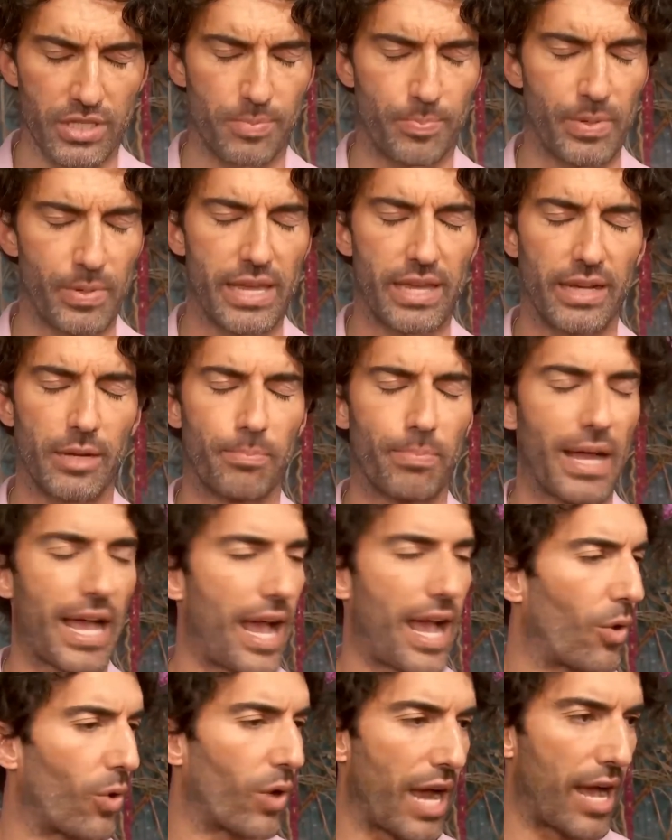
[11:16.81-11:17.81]
all
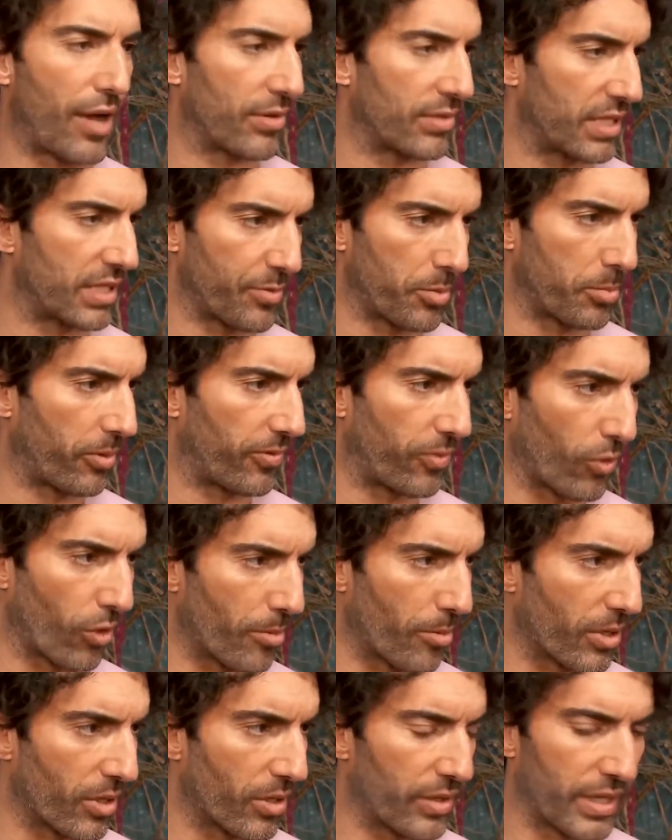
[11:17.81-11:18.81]
swirling around an already
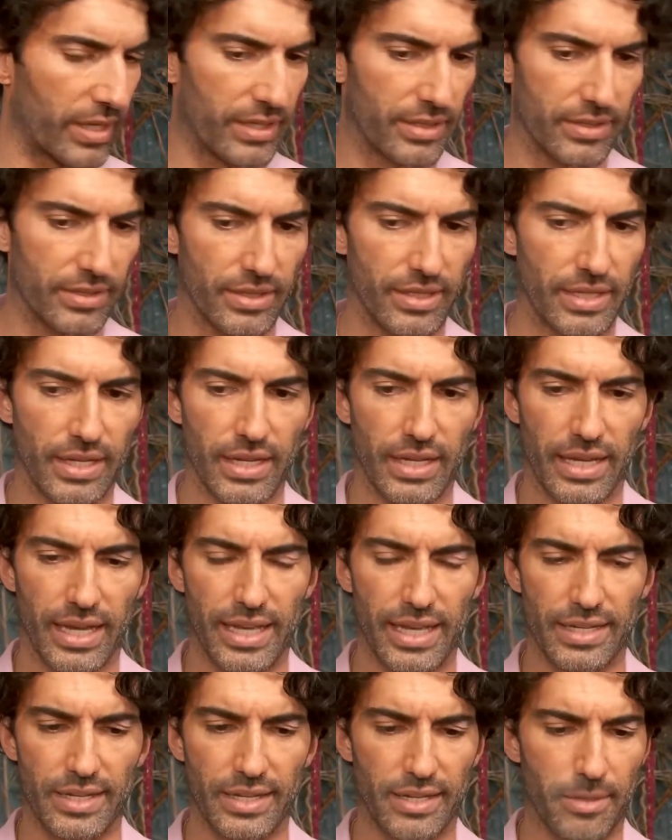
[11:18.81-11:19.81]
tense production.
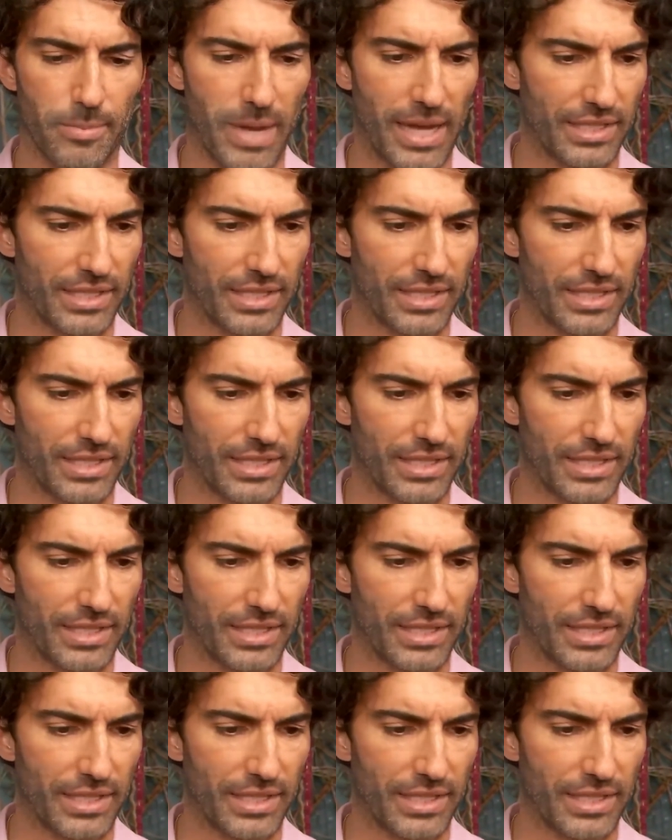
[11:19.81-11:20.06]
By the